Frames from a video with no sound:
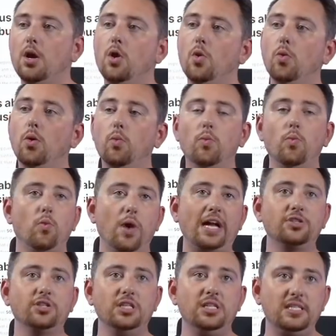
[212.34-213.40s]
we'll
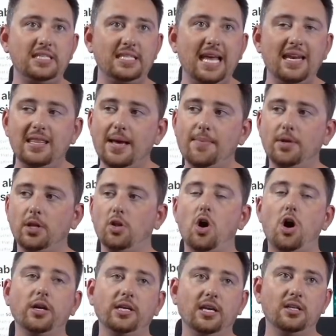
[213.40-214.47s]
actually send them a
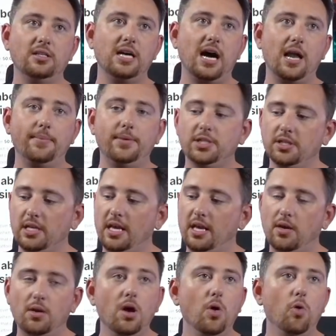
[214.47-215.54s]
login autonomously, and
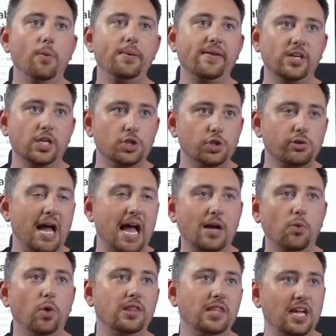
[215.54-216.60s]
we'll be able to track
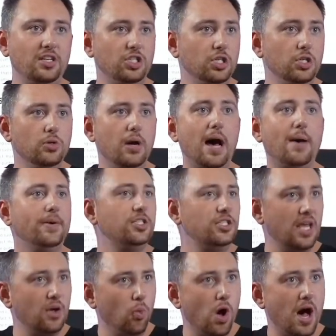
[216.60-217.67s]
what they do, how much they
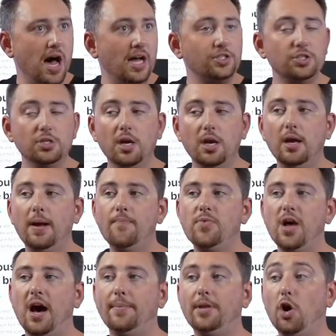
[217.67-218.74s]
watch,
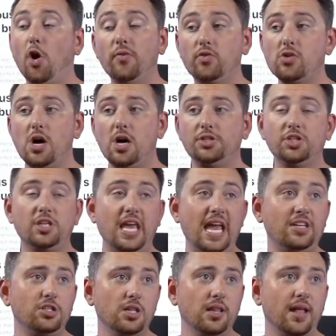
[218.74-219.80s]
and overall just gauge
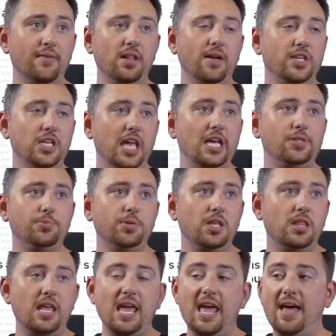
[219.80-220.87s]
the level of engagement that
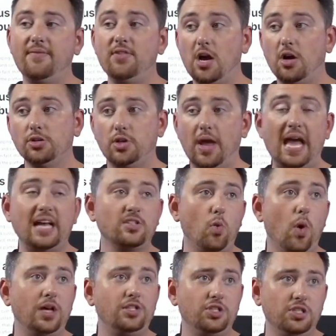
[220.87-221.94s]
they have. They also ask
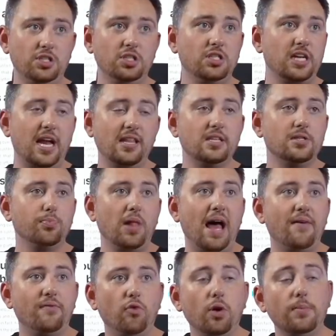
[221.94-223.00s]
questions inside of this
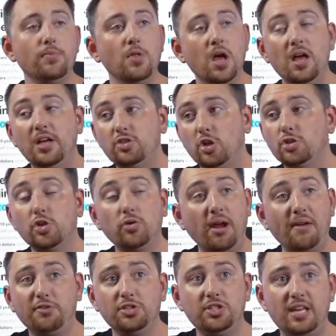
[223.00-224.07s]
platform. It's also great
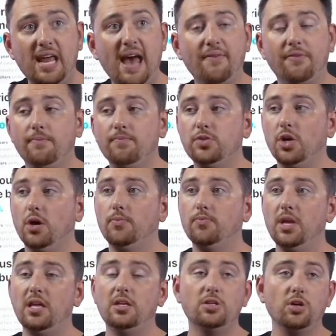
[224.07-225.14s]
for staff. So
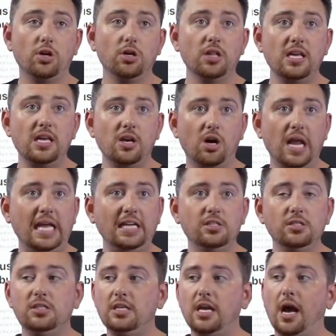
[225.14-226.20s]
internally in our
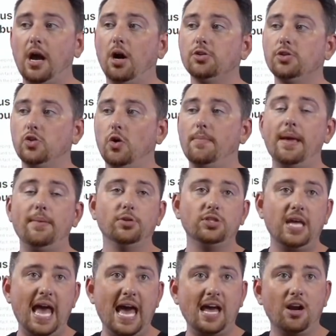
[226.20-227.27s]
agency, I also am able
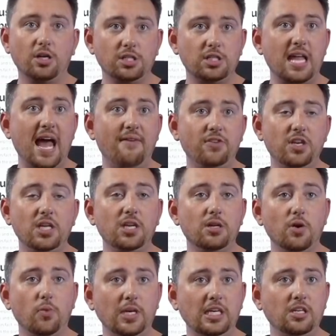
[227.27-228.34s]
to add our staff into here that
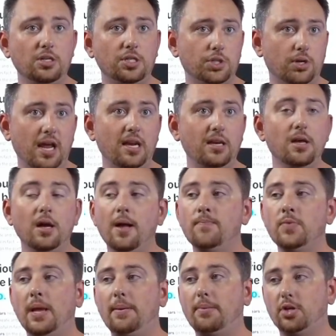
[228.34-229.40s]
we need to train.
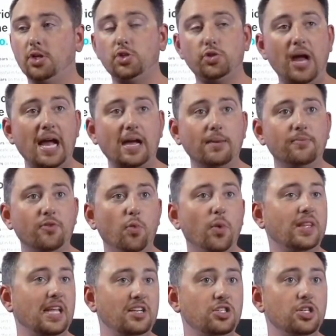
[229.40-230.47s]
I'm able to track them for what
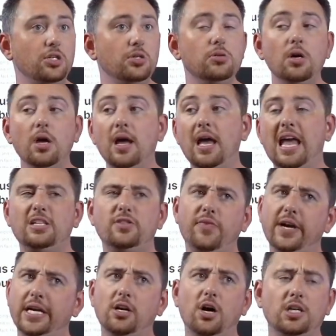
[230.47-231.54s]
they do. And it's
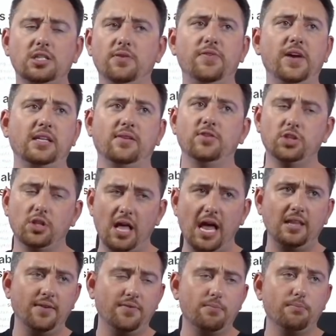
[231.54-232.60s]
very cost effective. There's a lot of
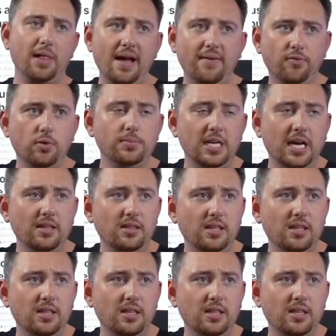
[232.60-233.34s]
different platforms out